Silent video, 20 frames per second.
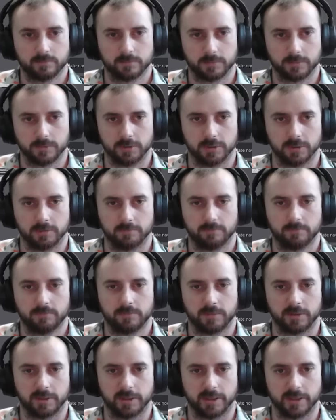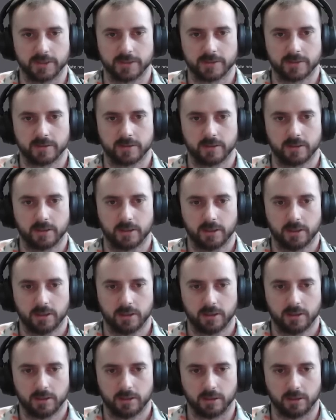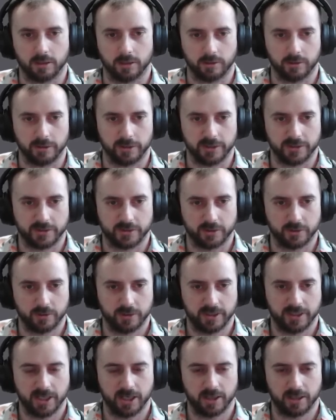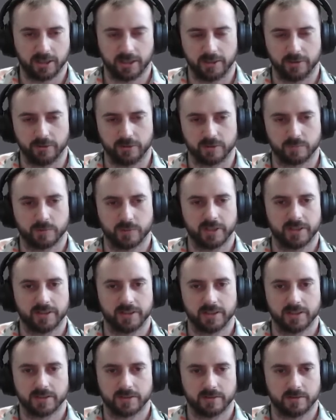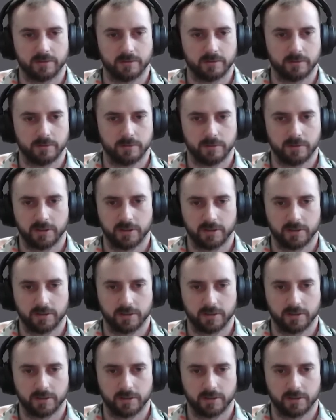All right, and that's all there is to it. Now all I got to do is print this dude.